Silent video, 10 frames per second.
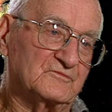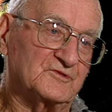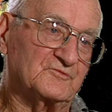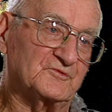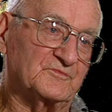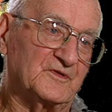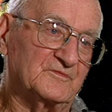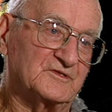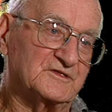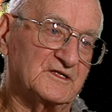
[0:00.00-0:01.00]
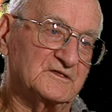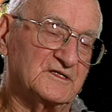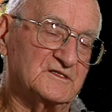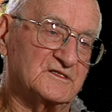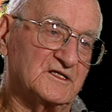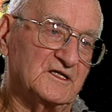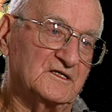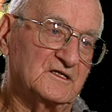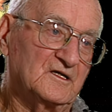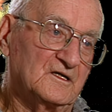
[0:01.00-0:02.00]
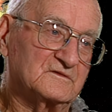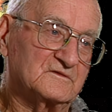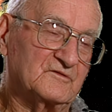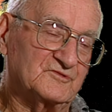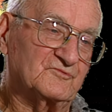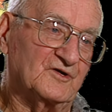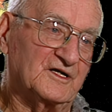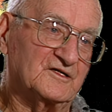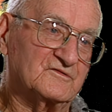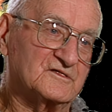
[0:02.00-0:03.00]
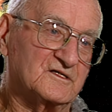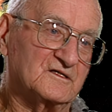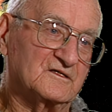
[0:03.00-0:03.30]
which was published in D.C. It was quite interesting.